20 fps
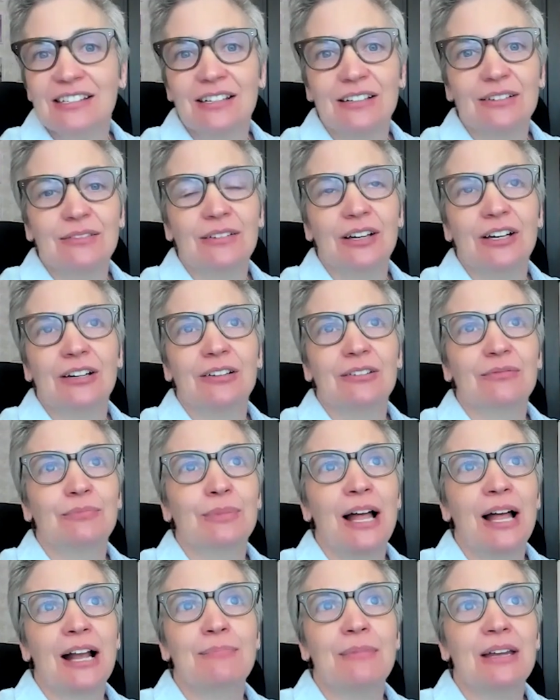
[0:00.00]
A, a
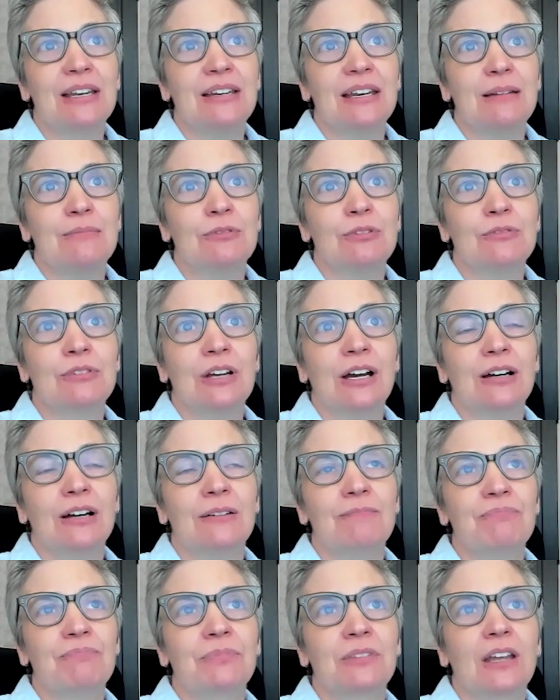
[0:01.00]
black man named
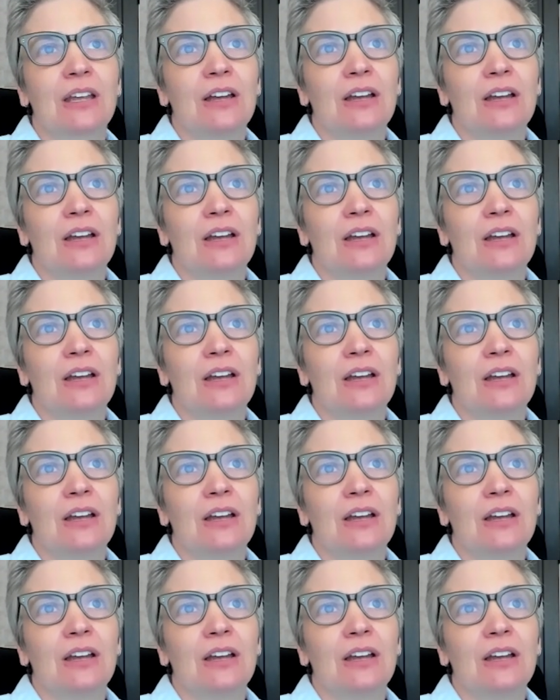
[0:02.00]
um,